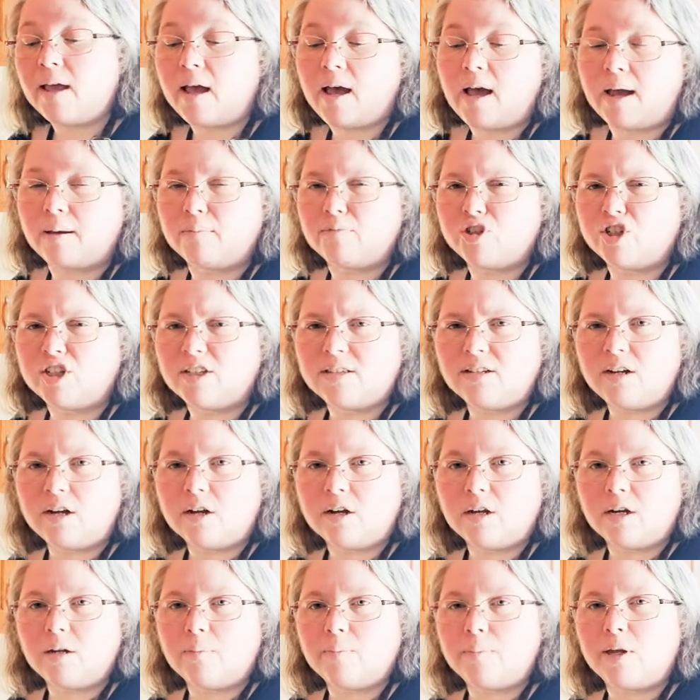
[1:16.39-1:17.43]
I'm just not
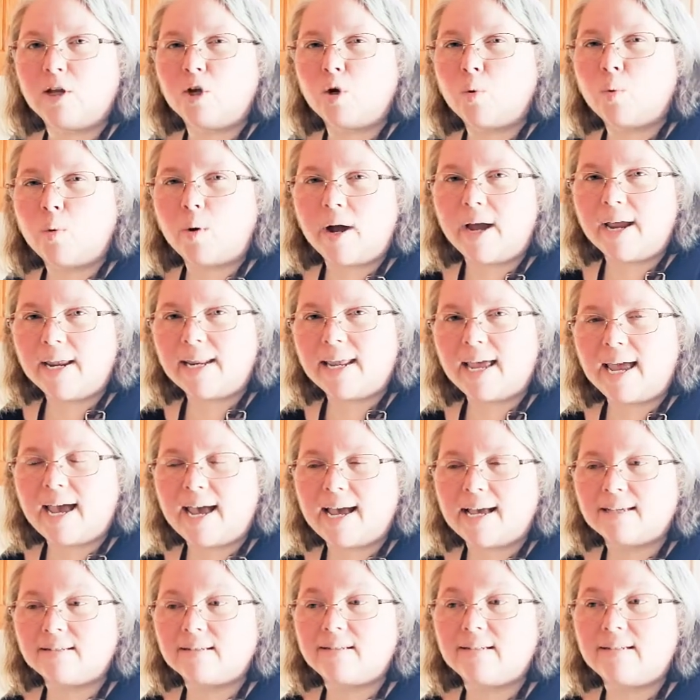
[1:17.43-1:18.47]
going to be quite
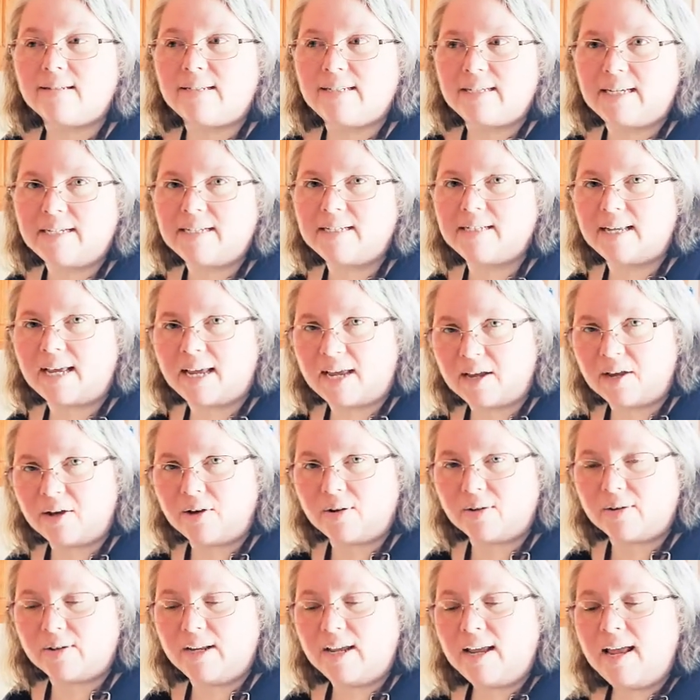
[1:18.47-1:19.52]
as
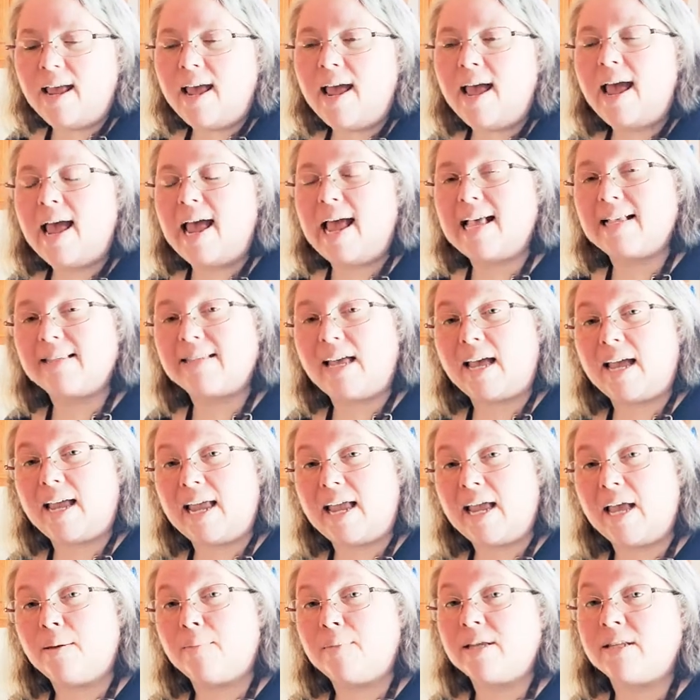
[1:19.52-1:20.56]
detailed as I
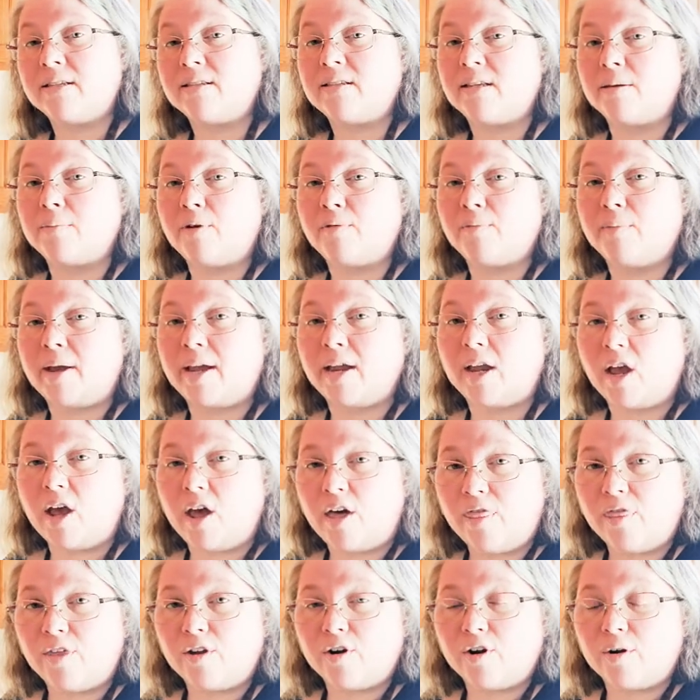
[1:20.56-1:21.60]
am in some of my
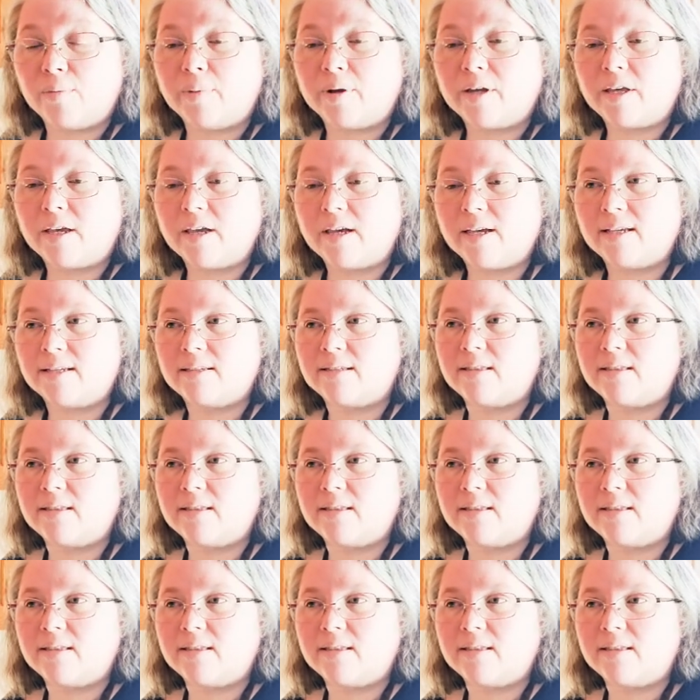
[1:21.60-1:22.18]
other, because